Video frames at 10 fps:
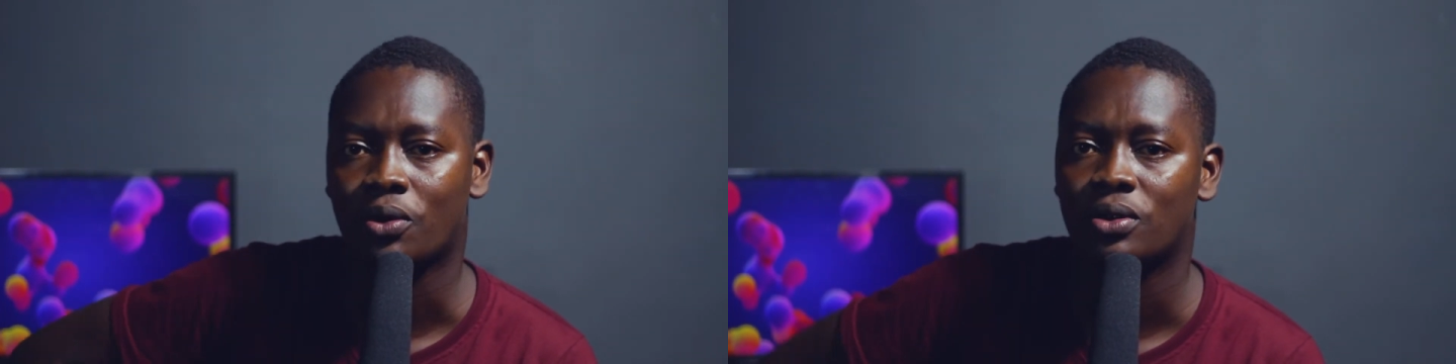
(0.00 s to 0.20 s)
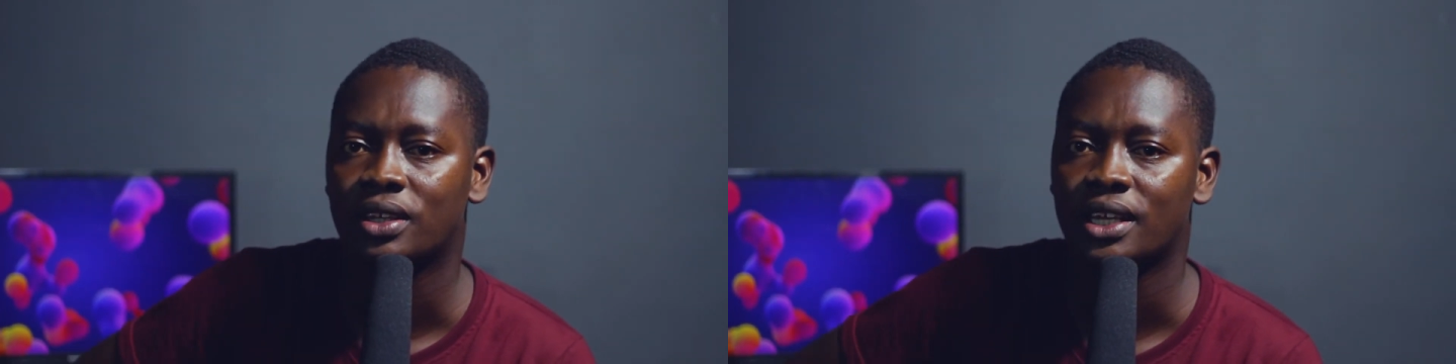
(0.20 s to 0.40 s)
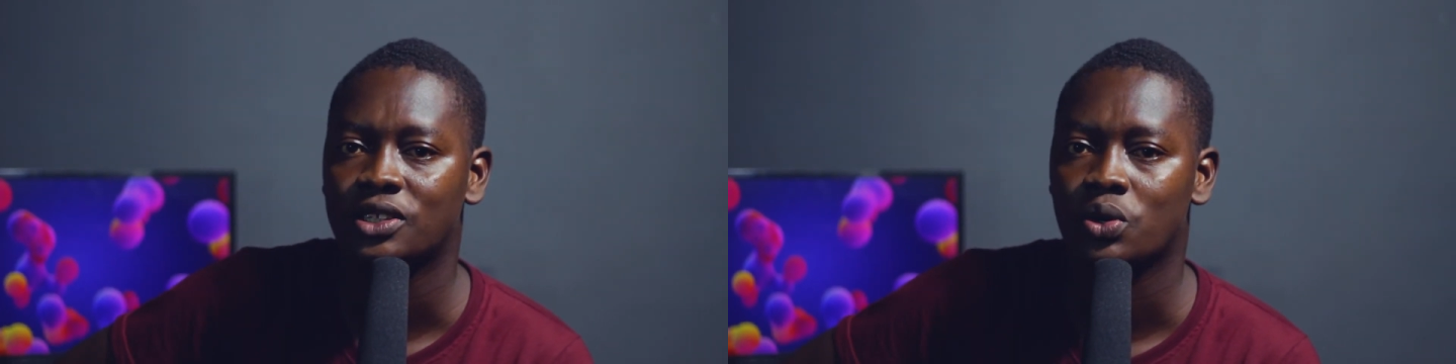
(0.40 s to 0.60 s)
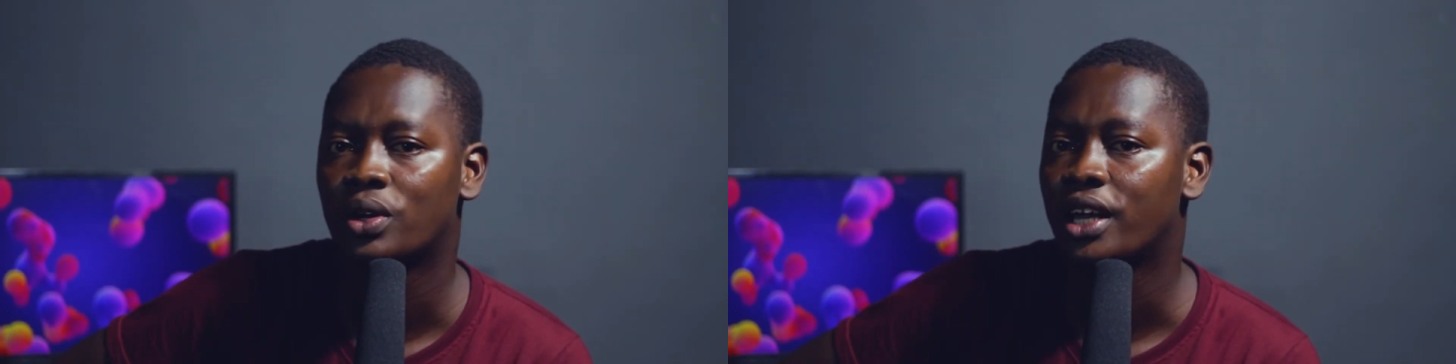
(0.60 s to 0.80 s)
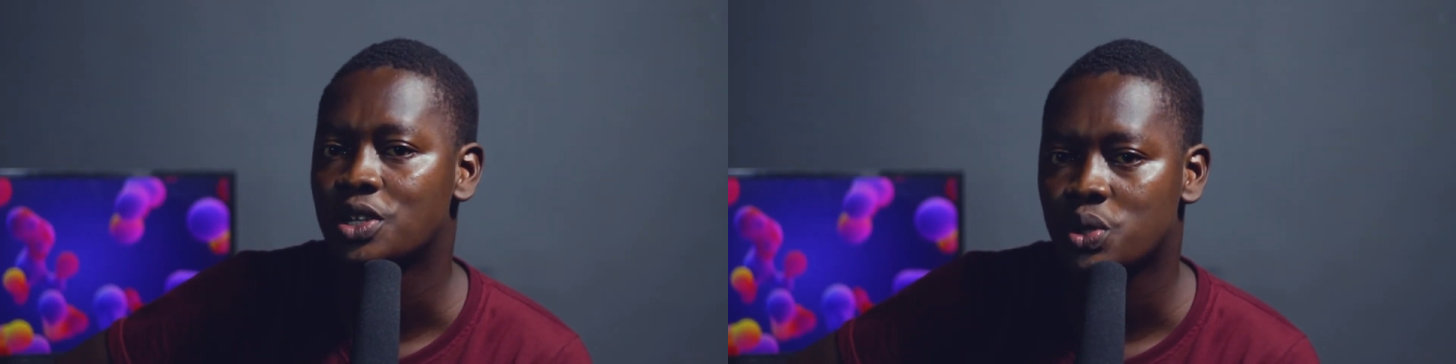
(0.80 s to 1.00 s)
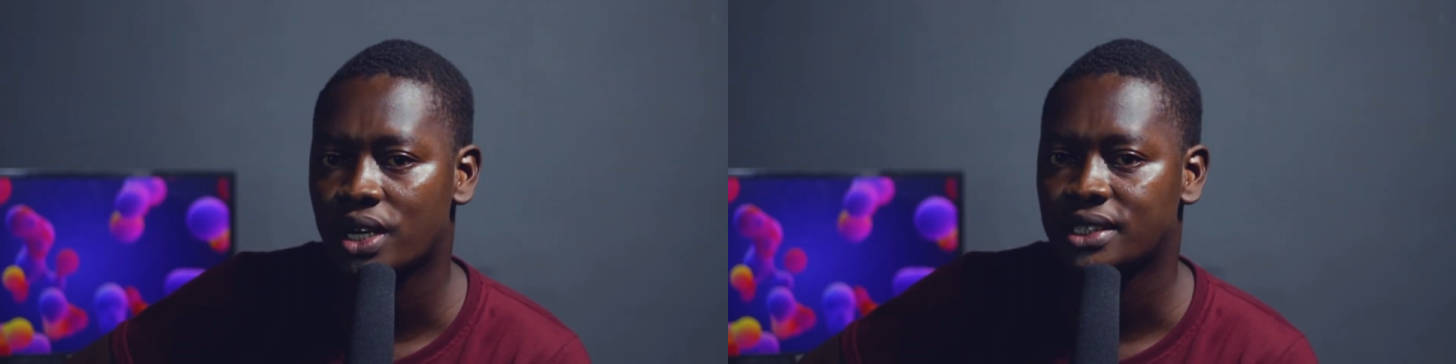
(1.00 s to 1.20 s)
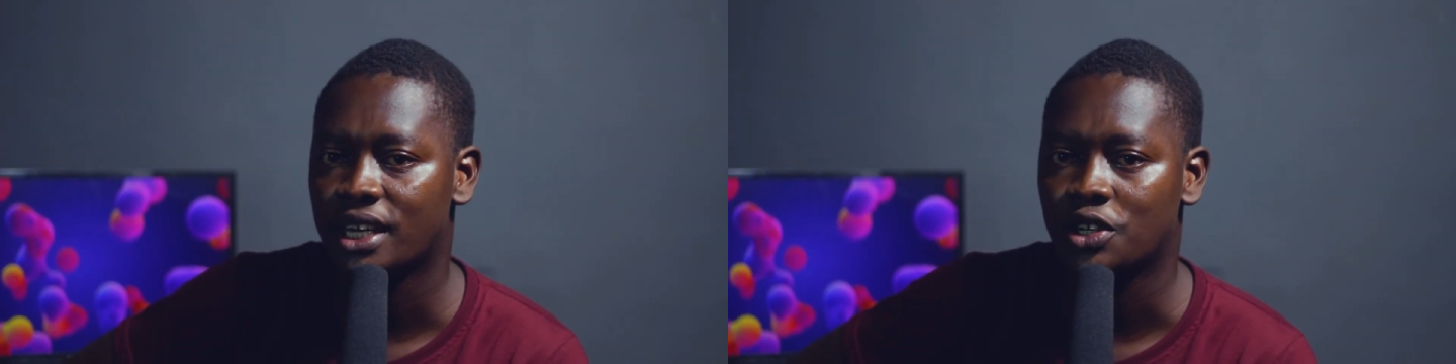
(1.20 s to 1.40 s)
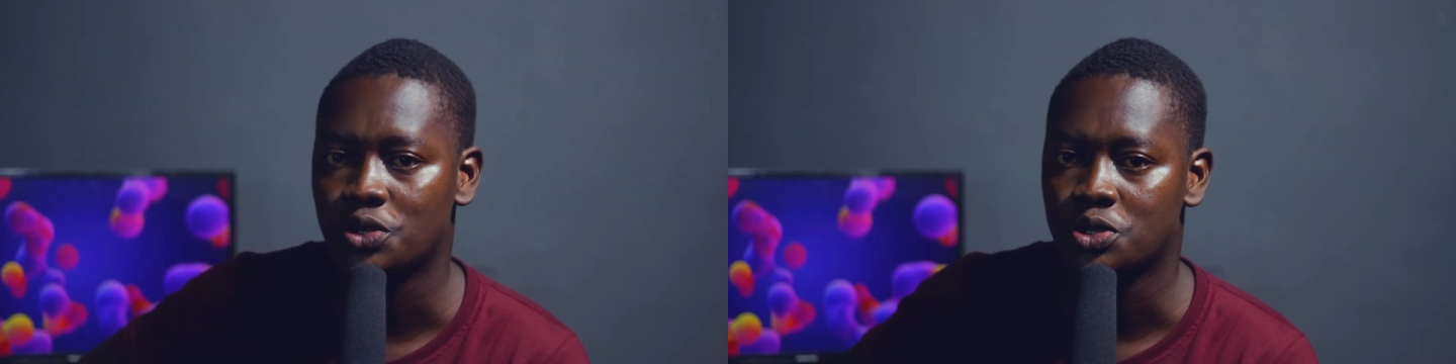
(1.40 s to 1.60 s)
content or they enjoy
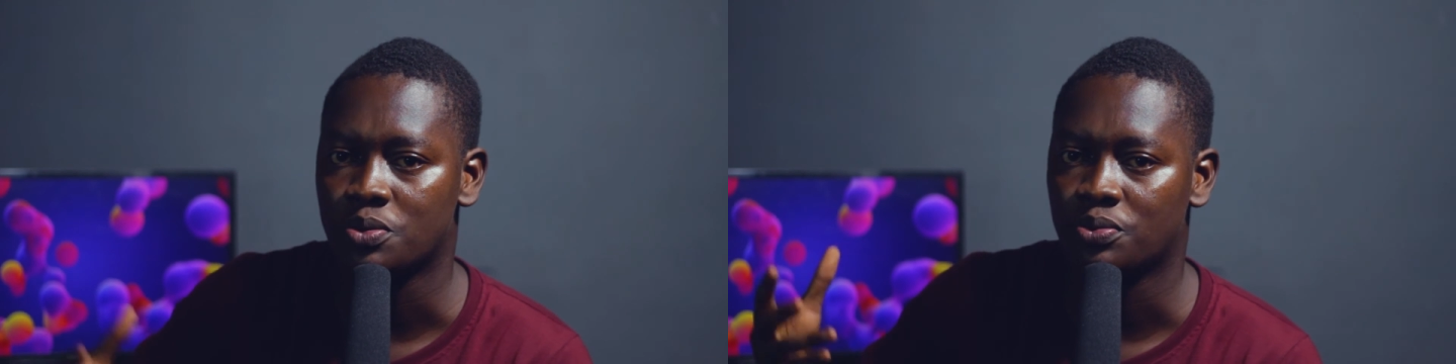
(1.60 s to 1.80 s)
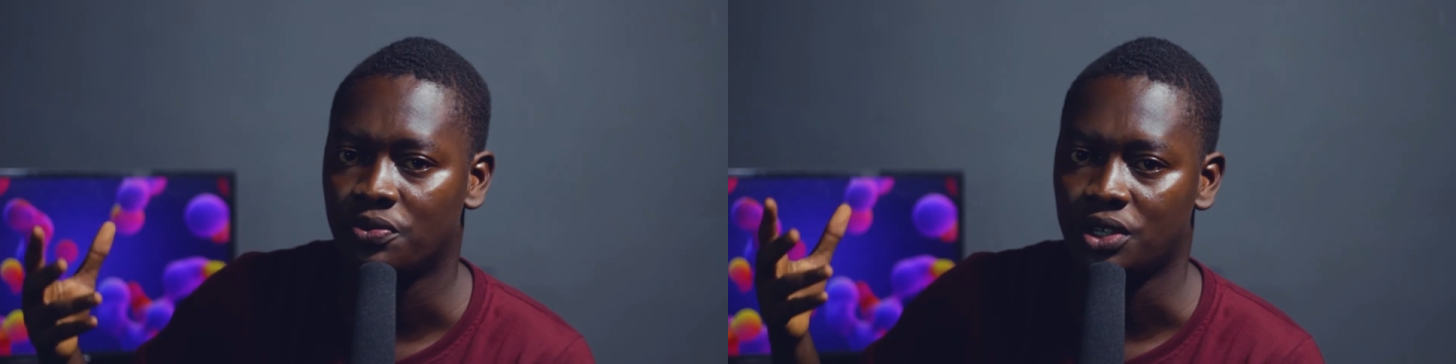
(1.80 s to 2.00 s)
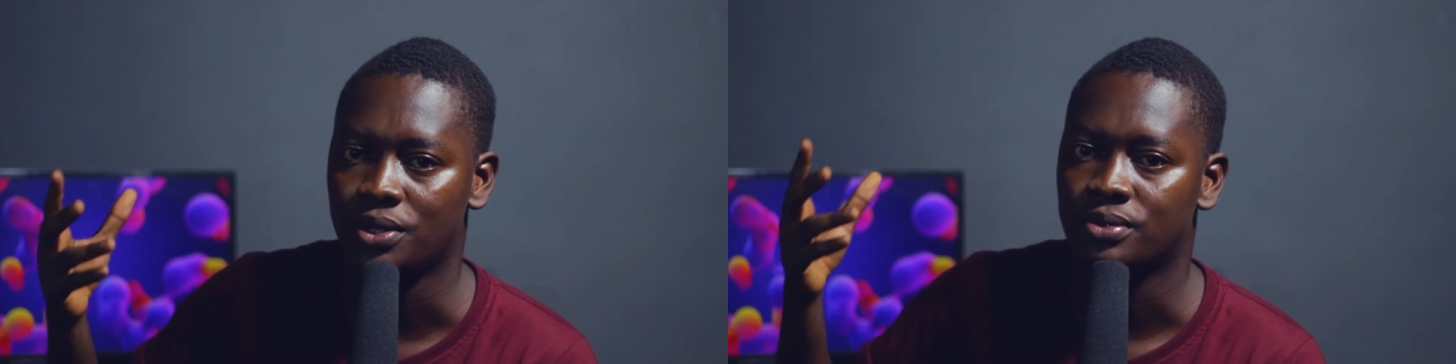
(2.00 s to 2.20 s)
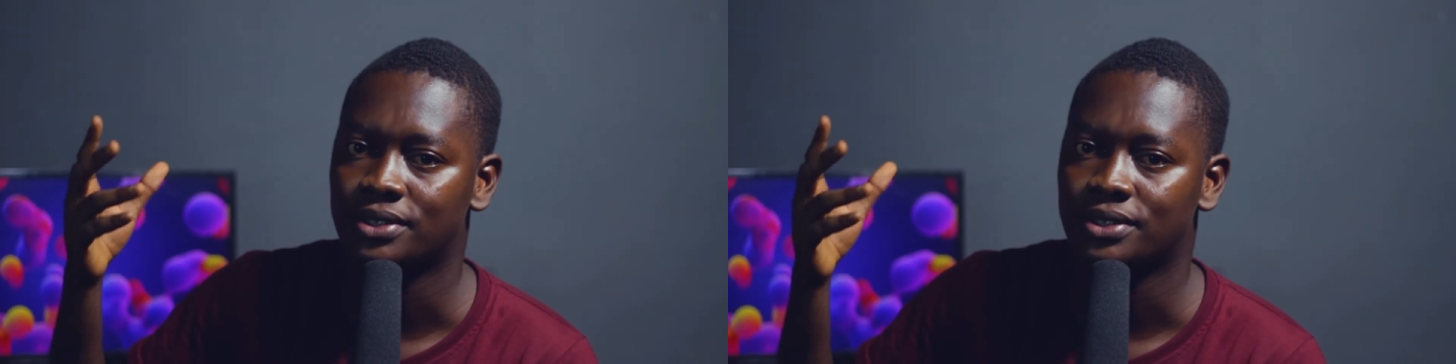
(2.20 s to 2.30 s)
tech YouTube videos.